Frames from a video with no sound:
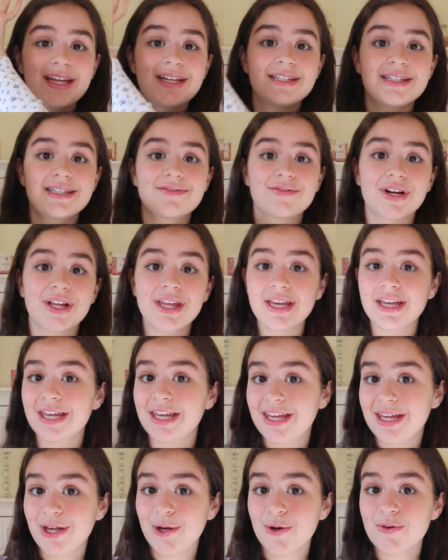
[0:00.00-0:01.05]
It's really
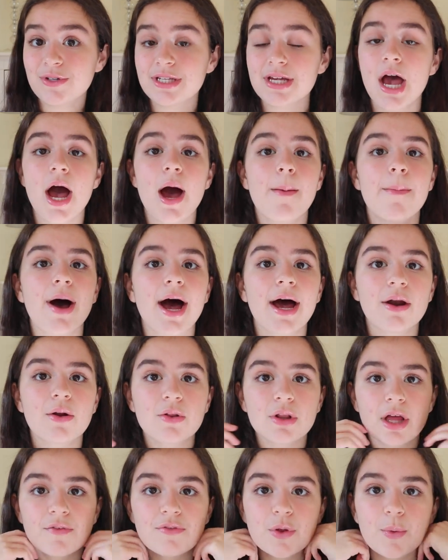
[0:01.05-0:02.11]
cute, but I
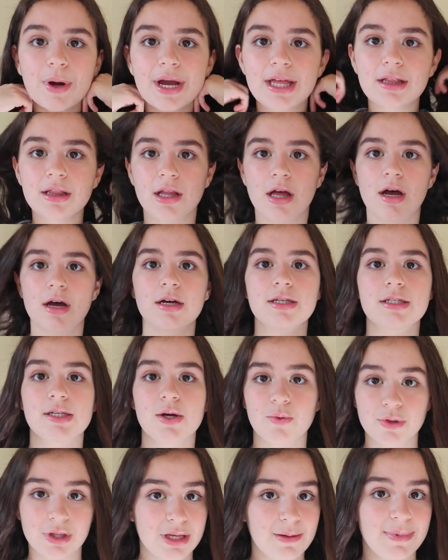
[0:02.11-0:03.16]
don't love the way it looks
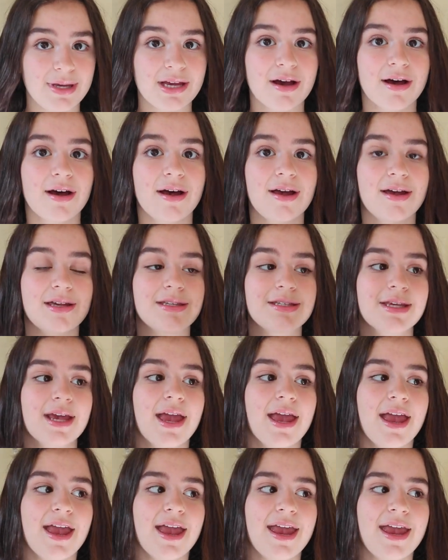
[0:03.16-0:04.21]
only because
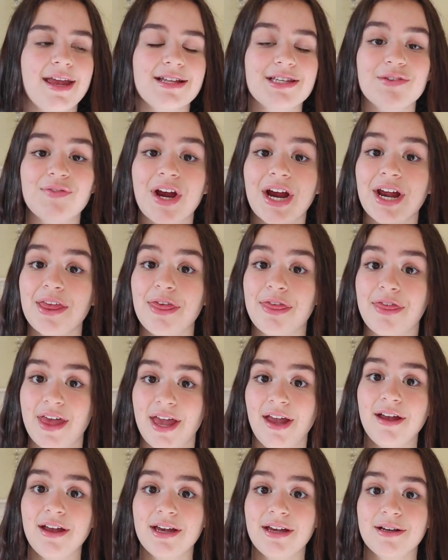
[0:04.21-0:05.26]
it's very
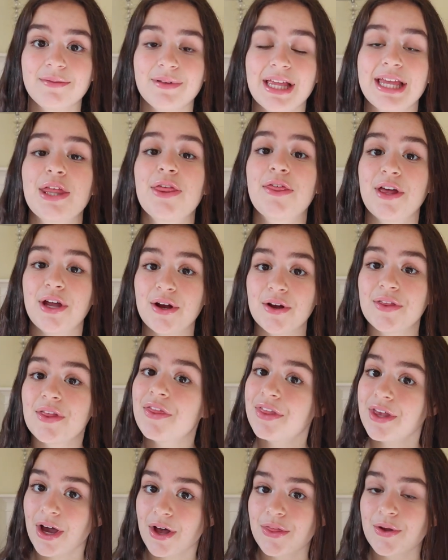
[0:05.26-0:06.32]
thick, like thicker
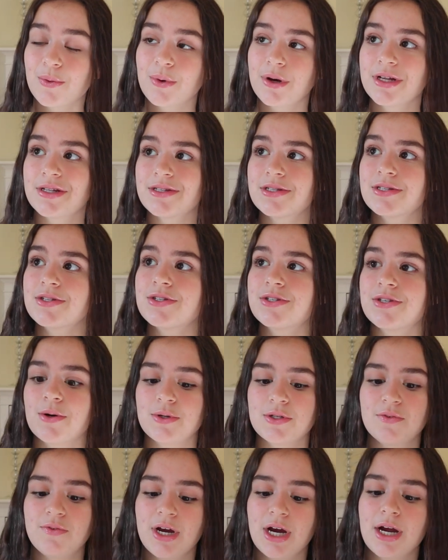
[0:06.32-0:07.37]
than the other ones, so
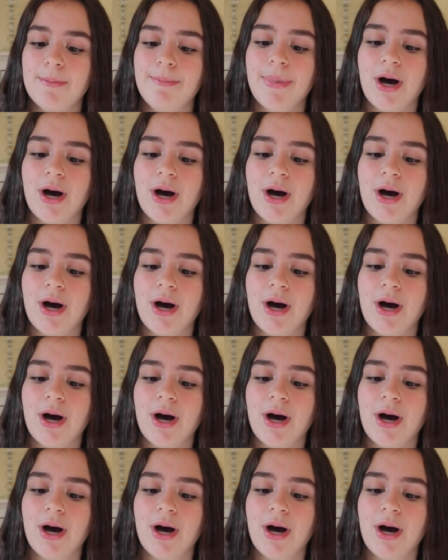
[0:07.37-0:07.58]
it's very